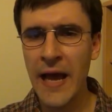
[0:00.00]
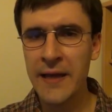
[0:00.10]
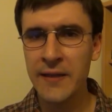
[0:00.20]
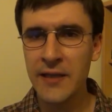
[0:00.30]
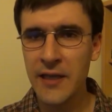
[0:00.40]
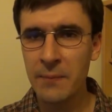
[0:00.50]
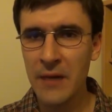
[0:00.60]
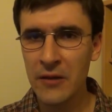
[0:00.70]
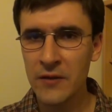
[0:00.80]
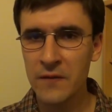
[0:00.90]
and the
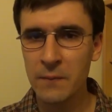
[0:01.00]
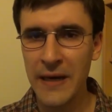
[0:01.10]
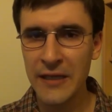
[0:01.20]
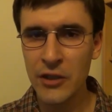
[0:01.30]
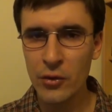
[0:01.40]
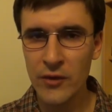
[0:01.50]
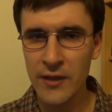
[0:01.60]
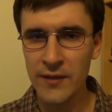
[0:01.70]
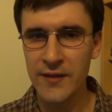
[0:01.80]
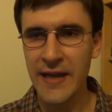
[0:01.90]
amount of
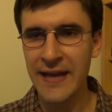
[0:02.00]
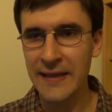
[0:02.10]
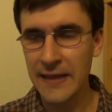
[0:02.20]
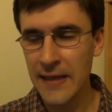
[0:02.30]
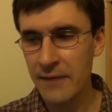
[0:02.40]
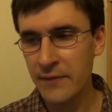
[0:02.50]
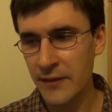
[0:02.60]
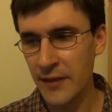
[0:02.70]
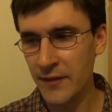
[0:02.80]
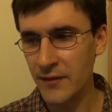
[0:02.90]
minuteness and
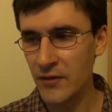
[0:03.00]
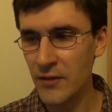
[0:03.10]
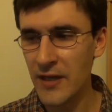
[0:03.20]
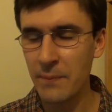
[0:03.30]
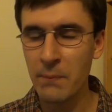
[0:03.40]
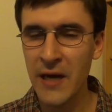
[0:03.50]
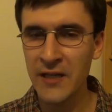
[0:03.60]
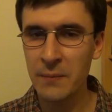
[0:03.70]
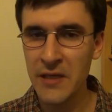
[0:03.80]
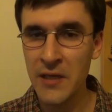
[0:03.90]
cleverness to them
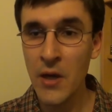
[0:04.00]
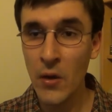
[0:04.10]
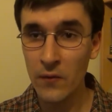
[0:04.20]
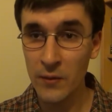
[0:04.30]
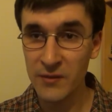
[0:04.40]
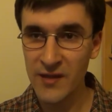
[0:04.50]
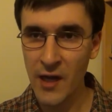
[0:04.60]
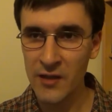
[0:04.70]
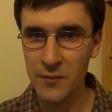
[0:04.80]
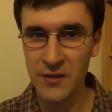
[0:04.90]
might be, from
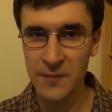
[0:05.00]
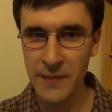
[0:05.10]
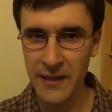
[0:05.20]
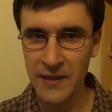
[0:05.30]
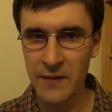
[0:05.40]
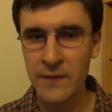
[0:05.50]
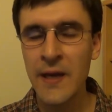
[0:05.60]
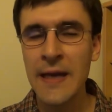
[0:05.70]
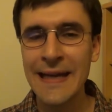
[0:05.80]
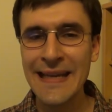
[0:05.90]
Scott's perspective,
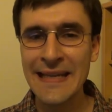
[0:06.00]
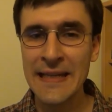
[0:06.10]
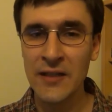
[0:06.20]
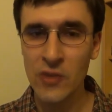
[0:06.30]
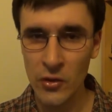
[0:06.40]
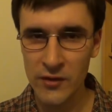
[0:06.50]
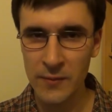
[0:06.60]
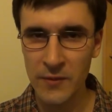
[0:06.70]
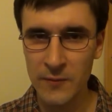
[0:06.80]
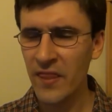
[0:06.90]

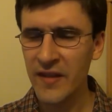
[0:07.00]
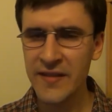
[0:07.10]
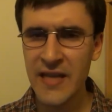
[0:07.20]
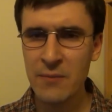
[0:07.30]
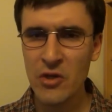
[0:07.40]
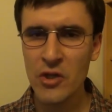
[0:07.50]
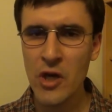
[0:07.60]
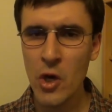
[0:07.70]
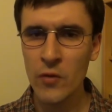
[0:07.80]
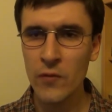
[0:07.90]
inexhaustible. The same could
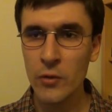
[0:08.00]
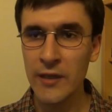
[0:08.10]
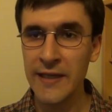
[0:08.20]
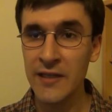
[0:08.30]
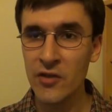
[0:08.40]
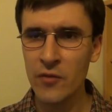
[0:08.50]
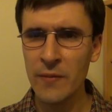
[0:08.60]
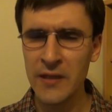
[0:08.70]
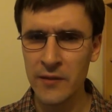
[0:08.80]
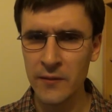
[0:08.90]
go for the
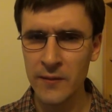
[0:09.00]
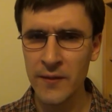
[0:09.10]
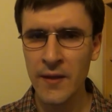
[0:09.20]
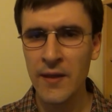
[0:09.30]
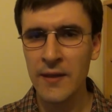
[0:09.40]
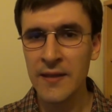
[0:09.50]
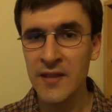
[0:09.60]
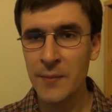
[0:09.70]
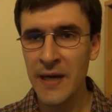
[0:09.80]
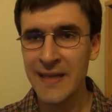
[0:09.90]
instrumentals.
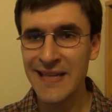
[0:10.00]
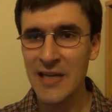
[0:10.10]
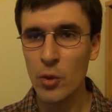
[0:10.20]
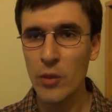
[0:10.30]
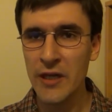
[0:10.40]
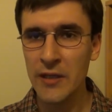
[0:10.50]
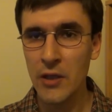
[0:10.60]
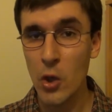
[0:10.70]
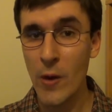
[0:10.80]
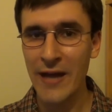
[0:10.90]
Despite their
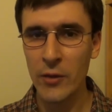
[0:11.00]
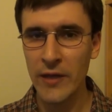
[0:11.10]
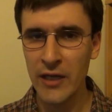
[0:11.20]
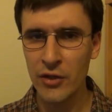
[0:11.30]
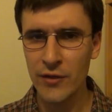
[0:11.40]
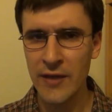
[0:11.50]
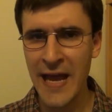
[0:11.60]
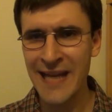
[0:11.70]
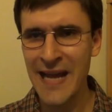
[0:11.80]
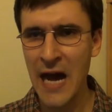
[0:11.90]
weird coagulation
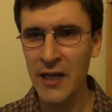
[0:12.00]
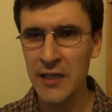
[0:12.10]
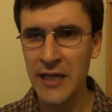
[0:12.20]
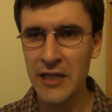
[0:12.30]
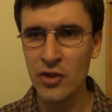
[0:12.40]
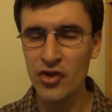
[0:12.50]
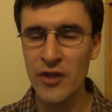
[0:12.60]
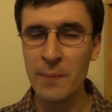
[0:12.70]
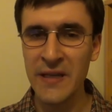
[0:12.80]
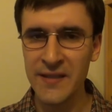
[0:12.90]
and
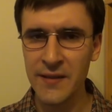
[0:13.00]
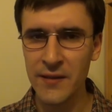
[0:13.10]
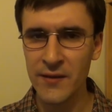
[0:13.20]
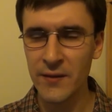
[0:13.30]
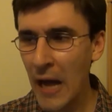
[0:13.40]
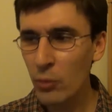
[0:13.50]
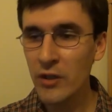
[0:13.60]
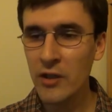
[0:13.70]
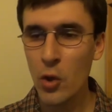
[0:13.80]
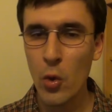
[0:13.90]
unhinged mixes, I
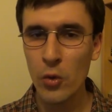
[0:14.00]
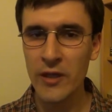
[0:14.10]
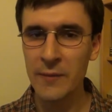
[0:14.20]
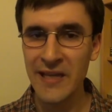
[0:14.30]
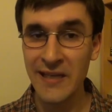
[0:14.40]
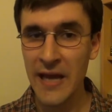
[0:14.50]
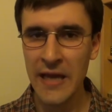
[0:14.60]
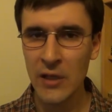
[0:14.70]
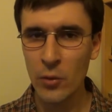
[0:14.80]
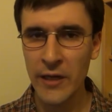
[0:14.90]
wouldn't call them in
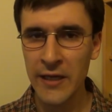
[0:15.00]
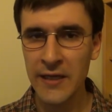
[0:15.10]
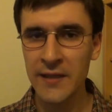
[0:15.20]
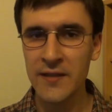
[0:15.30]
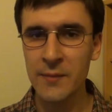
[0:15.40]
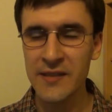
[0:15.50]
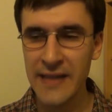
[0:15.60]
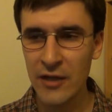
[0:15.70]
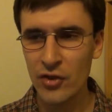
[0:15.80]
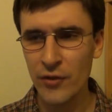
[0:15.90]
any way
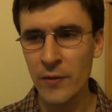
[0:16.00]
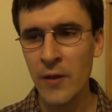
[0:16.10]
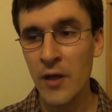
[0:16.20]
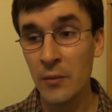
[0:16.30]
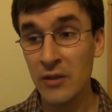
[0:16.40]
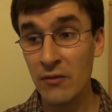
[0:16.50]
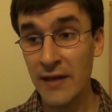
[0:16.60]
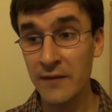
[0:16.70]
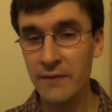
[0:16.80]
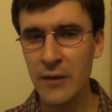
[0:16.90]
insubstantial, but
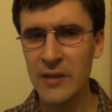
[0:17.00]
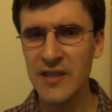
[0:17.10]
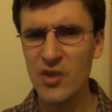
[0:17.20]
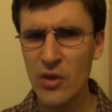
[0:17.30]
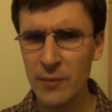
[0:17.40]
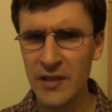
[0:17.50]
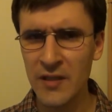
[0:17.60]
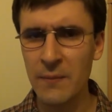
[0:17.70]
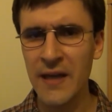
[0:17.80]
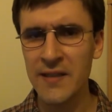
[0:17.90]
rather very
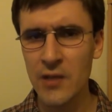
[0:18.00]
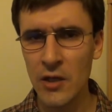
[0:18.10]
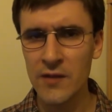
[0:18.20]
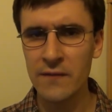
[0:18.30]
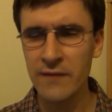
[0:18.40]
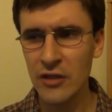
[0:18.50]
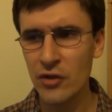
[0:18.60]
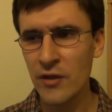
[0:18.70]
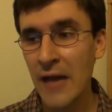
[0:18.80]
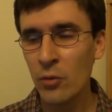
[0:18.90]
scripted by Scott's
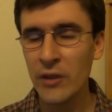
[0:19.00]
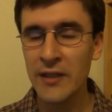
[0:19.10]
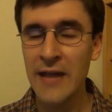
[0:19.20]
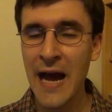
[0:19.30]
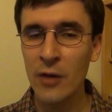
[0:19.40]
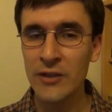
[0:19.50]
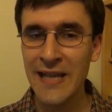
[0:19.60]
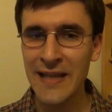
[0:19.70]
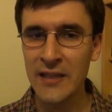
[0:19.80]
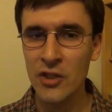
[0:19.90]
vision, and with an
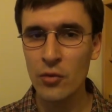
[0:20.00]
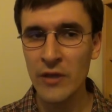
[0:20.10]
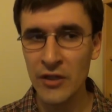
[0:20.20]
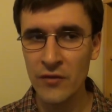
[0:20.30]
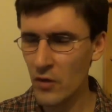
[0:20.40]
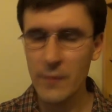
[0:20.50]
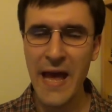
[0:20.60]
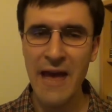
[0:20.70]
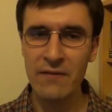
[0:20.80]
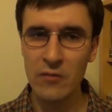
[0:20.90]
outlandish reach, from
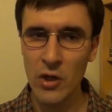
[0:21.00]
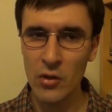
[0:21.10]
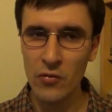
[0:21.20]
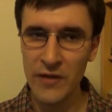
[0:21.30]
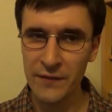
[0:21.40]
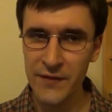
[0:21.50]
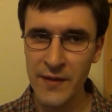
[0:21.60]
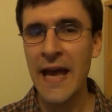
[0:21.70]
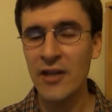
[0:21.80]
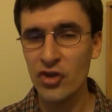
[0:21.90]
heavy rock riffs
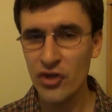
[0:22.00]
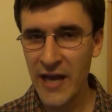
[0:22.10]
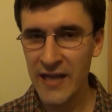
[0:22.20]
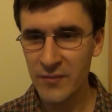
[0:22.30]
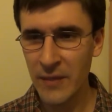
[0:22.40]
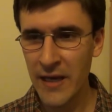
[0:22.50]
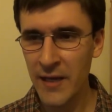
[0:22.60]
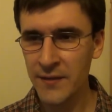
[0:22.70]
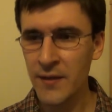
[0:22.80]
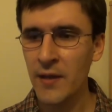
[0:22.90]
and jazz
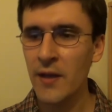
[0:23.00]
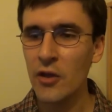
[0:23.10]
blares